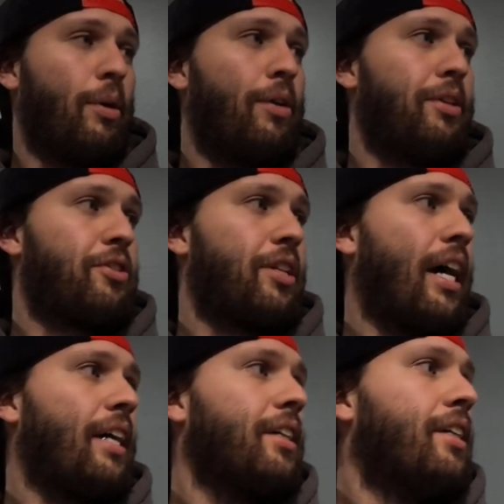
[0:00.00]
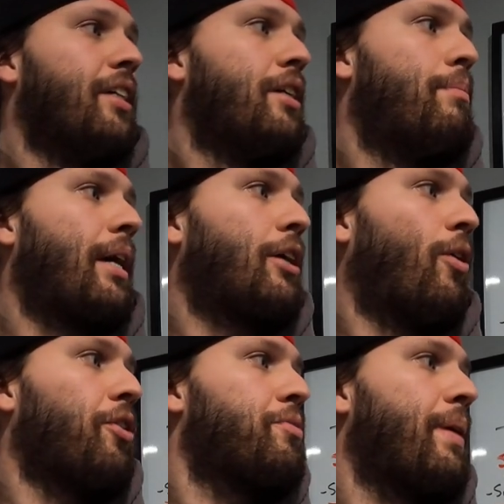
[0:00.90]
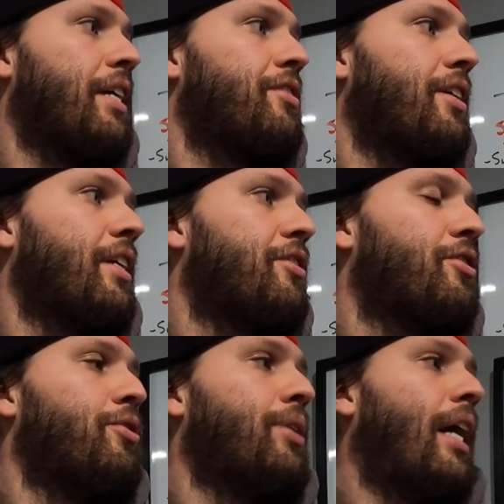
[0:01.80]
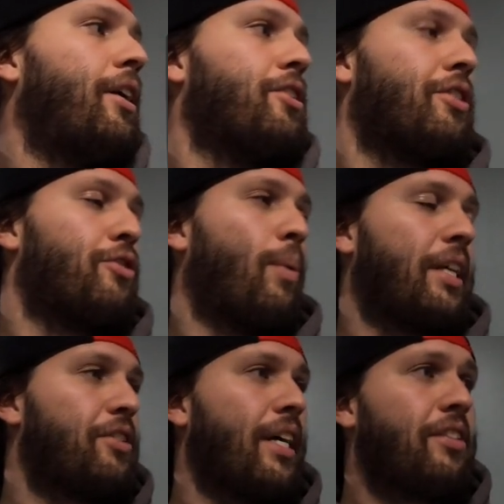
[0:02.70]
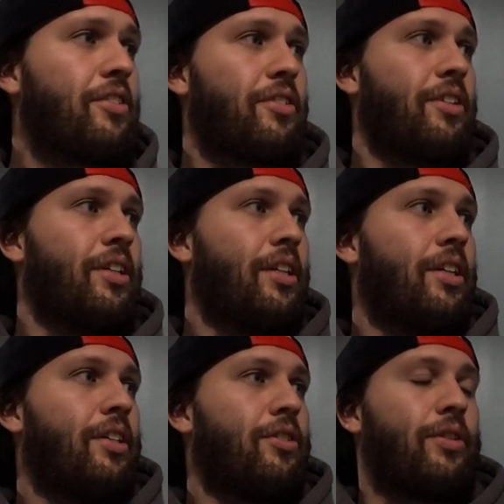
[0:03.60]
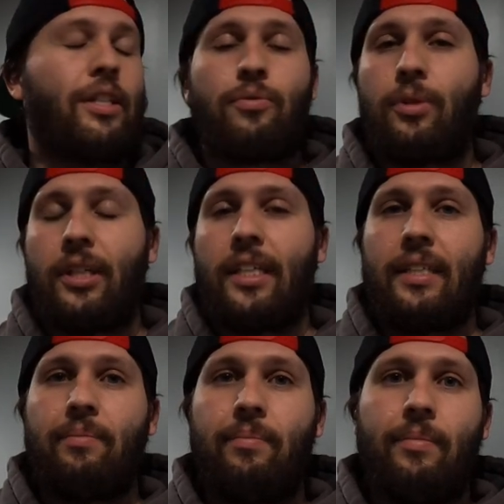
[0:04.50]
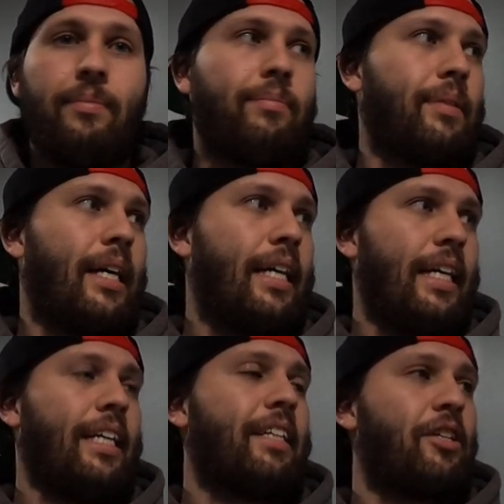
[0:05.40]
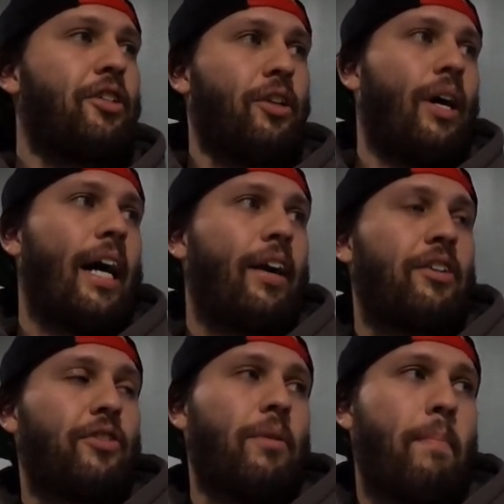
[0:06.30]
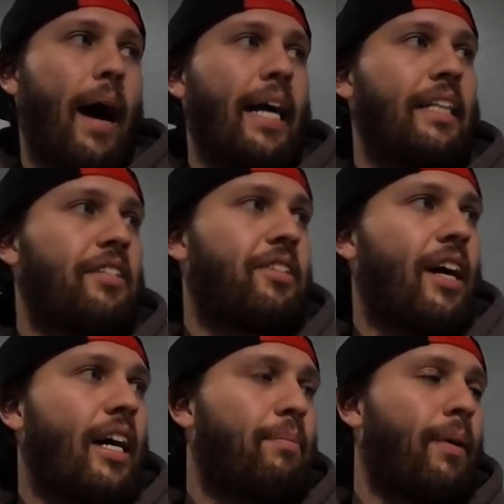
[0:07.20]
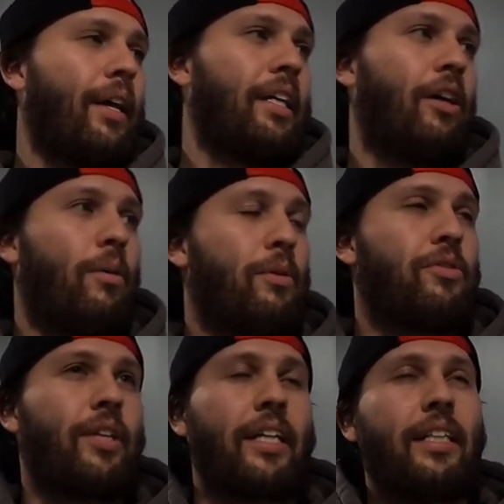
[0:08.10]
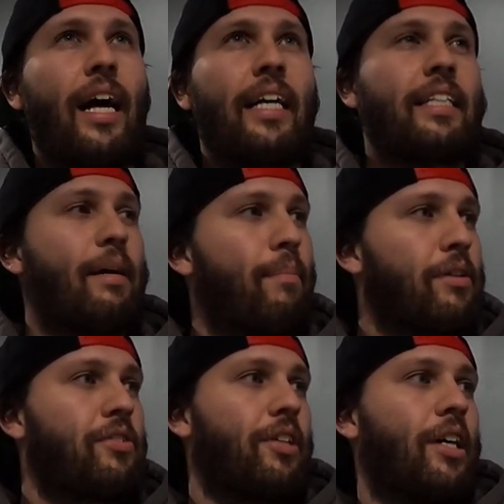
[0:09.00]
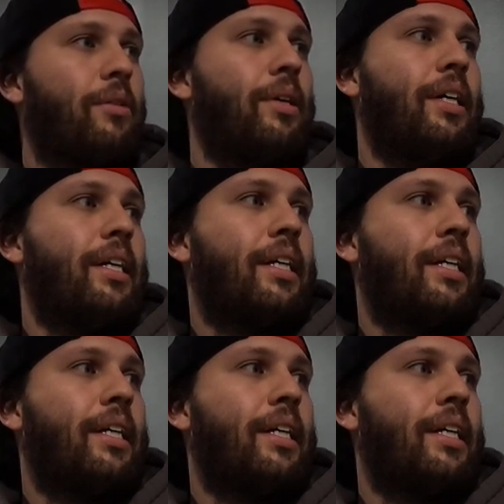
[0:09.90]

do own this stock. My cost base is $2.20. So that's really, it's actually a little higher. I started buying this stock probably almost like nine, ten months ago.